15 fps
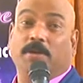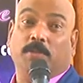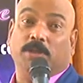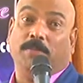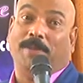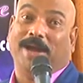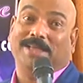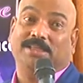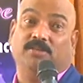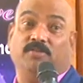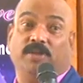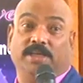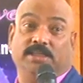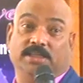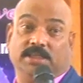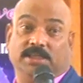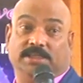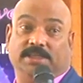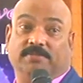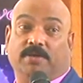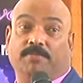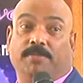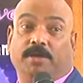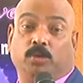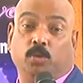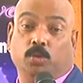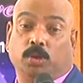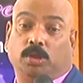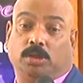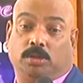him on the paths of righteousness. There were
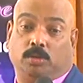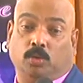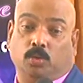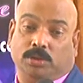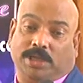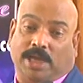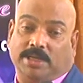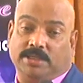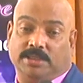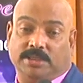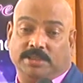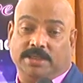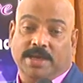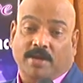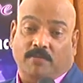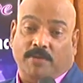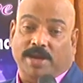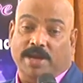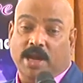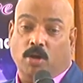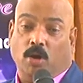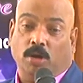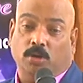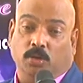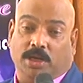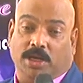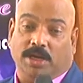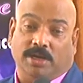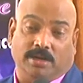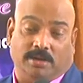two, two chances when he got to
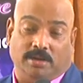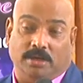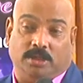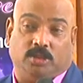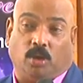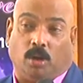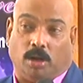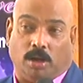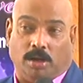kill Saul,